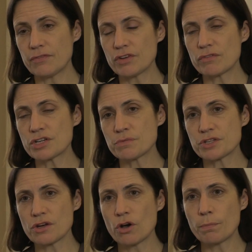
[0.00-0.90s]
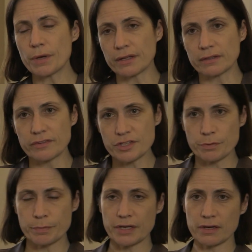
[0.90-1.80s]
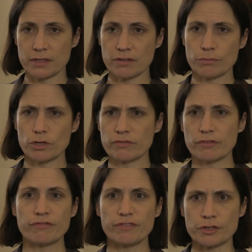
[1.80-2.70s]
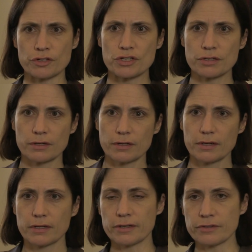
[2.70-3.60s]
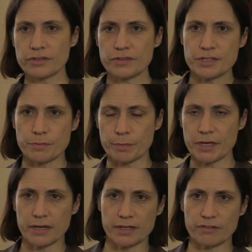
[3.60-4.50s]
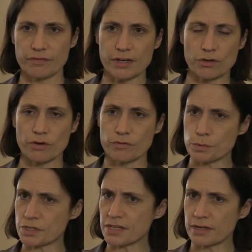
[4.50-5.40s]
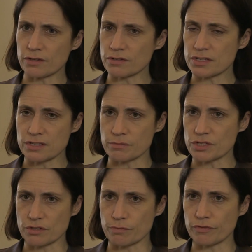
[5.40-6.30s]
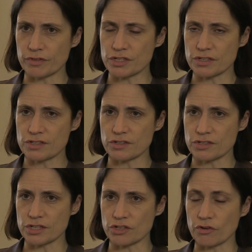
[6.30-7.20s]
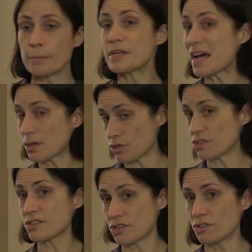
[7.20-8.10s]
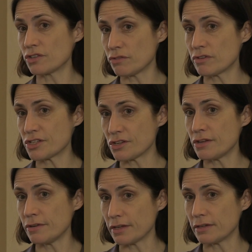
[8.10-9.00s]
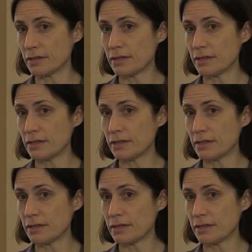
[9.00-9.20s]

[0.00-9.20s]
I think Russia was hoping that this would be kind of more of a fudge. That this would be kind of, Yanukovych would sign on to some sort of provisions association agreement and would also join the Eurasian Union.